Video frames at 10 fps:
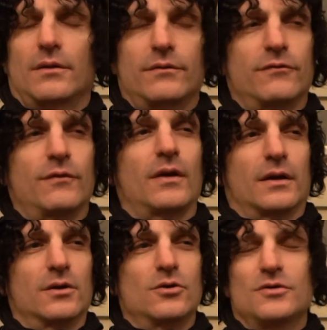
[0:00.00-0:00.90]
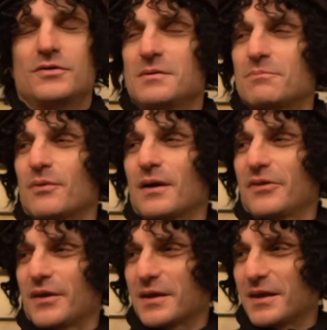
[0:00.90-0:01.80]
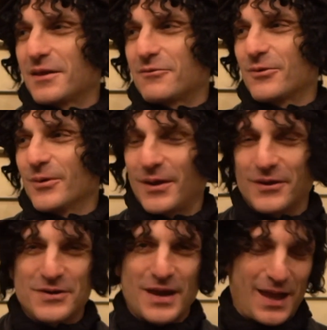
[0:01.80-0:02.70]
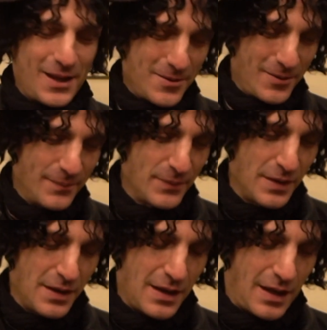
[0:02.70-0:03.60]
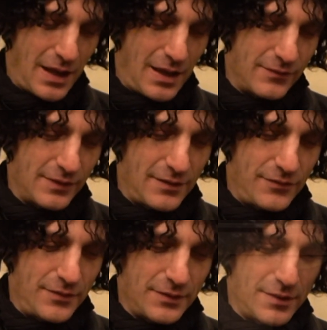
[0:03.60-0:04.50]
this felt like a good deep breath I can get through the day. And sometimes you can